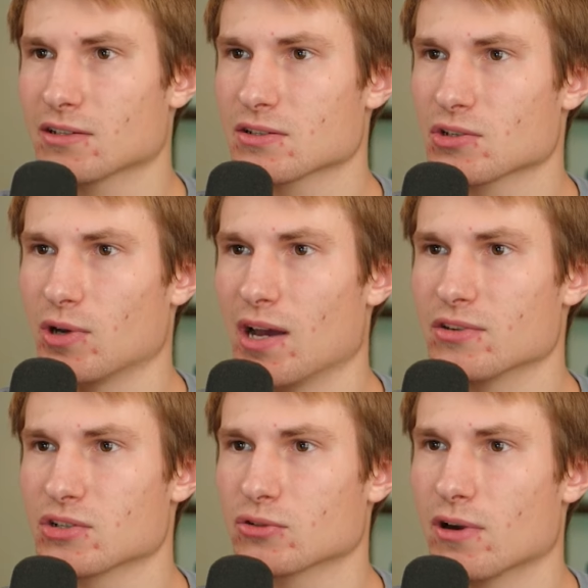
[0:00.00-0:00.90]
So we'll have the
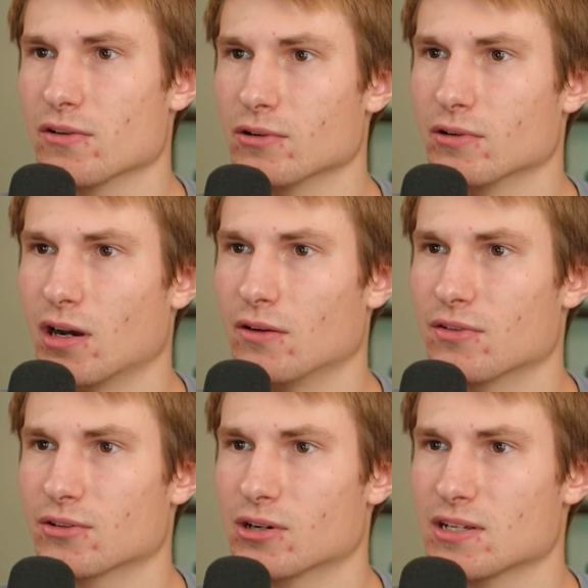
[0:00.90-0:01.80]
square root of
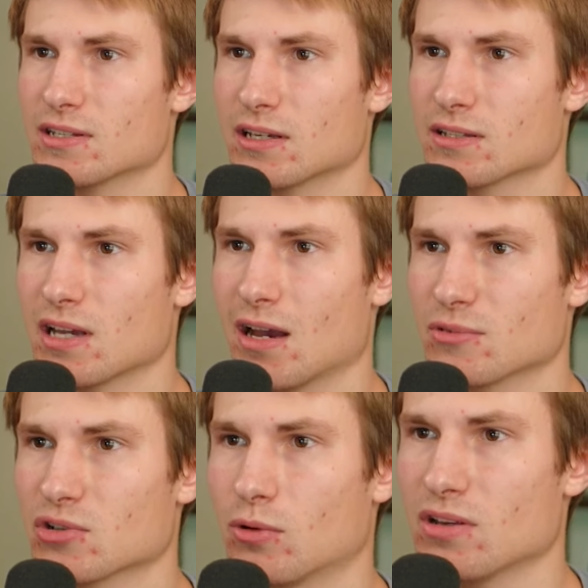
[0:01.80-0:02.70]
36 times
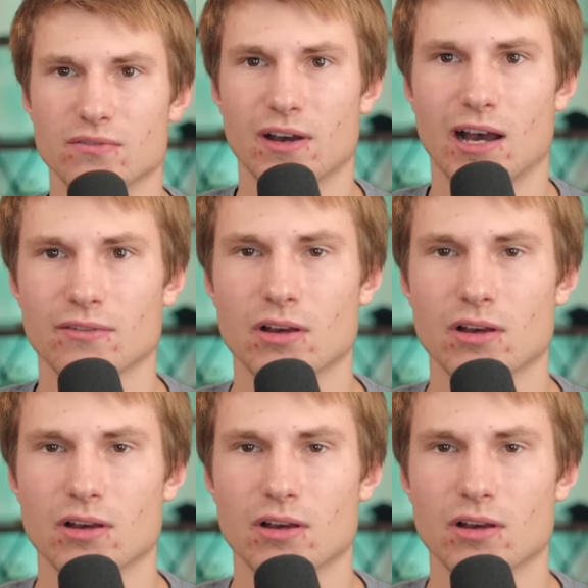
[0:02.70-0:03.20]
25.